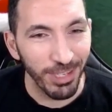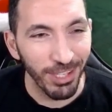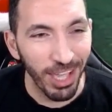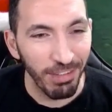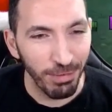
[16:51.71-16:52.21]
We're
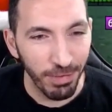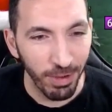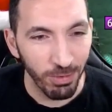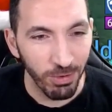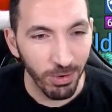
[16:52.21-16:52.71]
still having
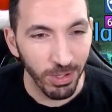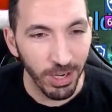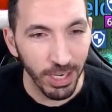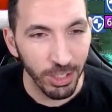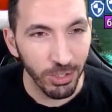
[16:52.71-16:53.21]
fun with Royal
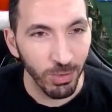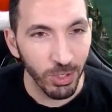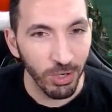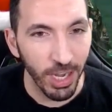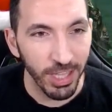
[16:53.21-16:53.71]
Guard. I just
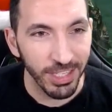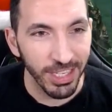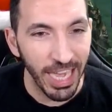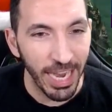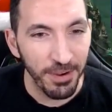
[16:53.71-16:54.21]
want to try this
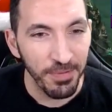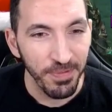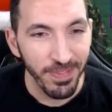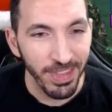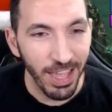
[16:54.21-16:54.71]
again.
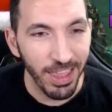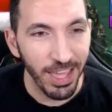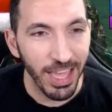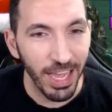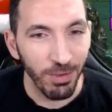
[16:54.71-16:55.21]
I
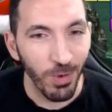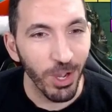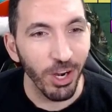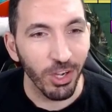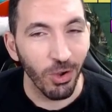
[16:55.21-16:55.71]
think that we're
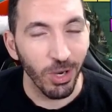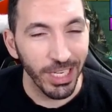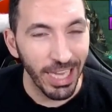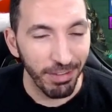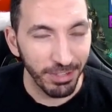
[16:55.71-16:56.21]
going to call
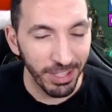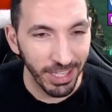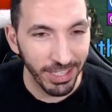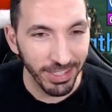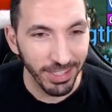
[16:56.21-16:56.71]
it after
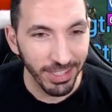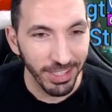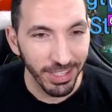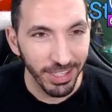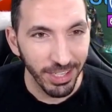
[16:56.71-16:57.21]
this,
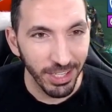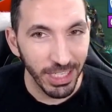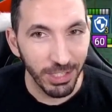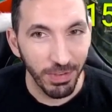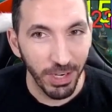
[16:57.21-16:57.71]

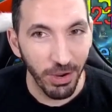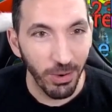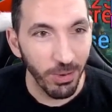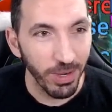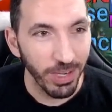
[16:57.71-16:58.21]
because this
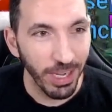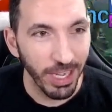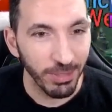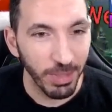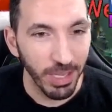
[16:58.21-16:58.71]
video
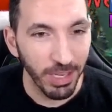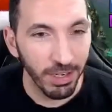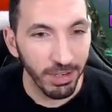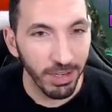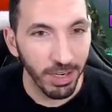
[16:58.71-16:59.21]
has
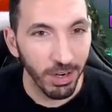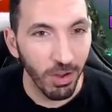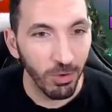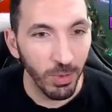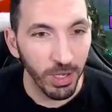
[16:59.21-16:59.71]
been a
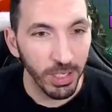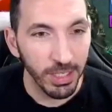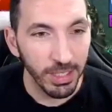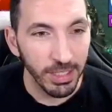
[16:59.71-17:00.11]
long one.